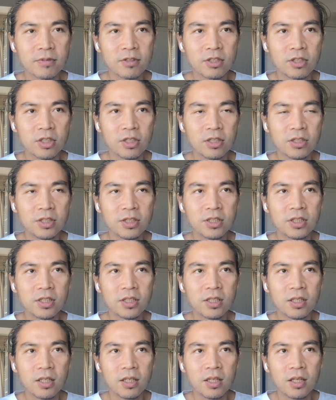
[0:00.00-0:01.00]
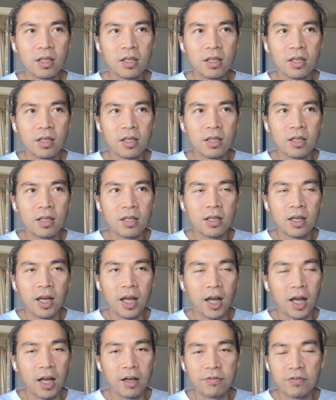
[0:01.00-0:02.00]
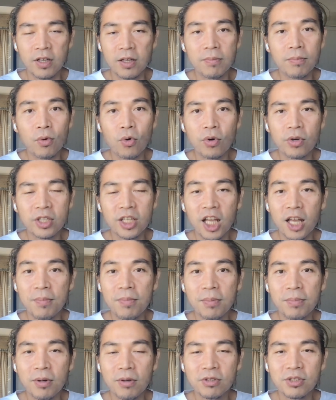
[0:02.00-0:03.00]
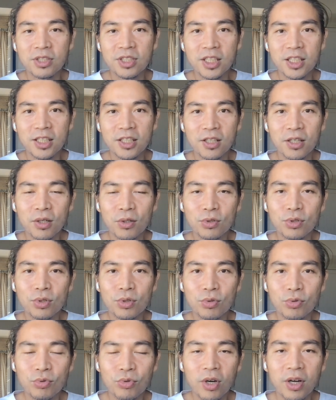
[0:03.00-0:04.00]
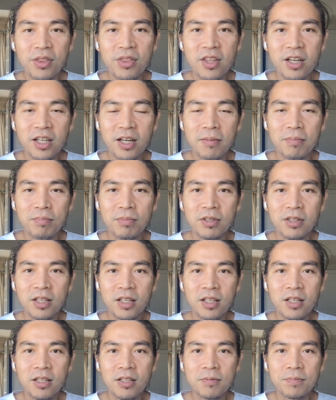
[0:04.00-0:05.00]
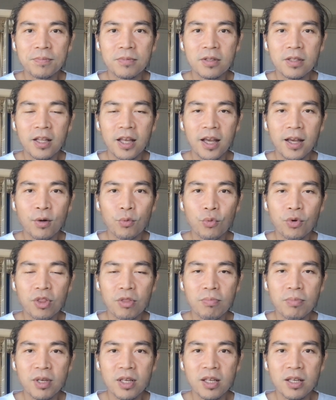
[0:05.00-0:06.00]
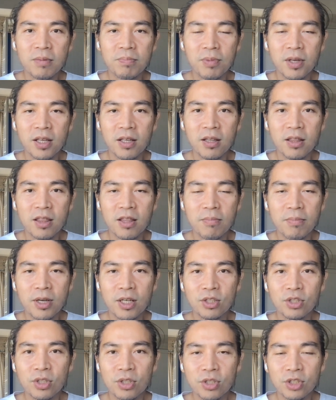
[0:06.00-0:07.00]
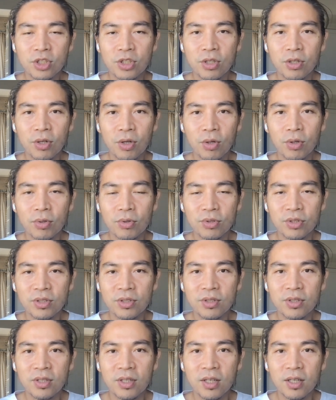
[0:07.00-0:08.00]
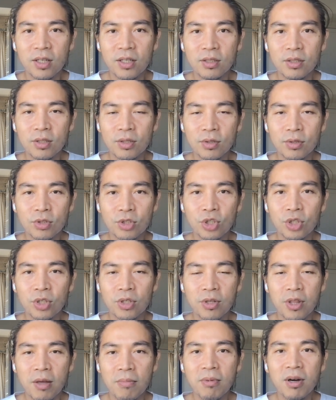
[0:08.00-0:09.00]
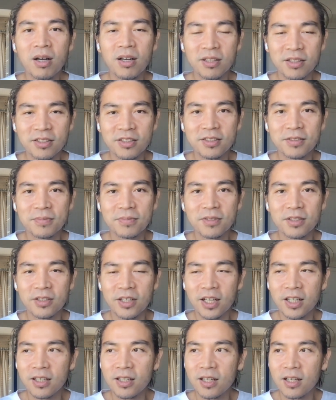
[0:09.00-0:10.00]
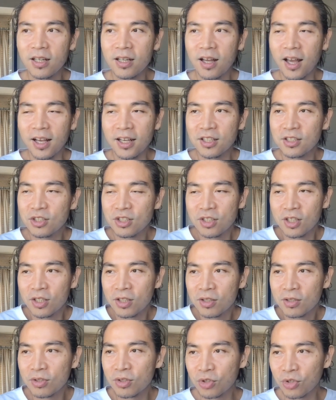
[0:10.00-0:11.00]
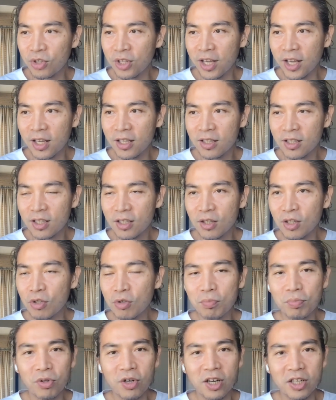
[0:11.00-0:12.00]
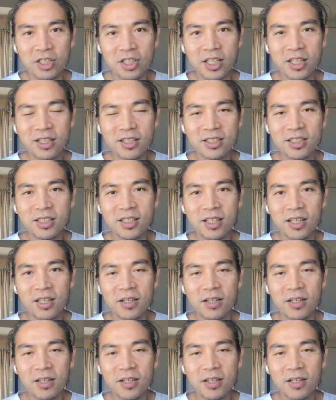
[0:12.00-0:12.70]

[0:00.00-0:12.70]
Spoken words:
just have a more capable CEO to run the company, and with me being the major shareholder to cheer them on, right? I can still create new projects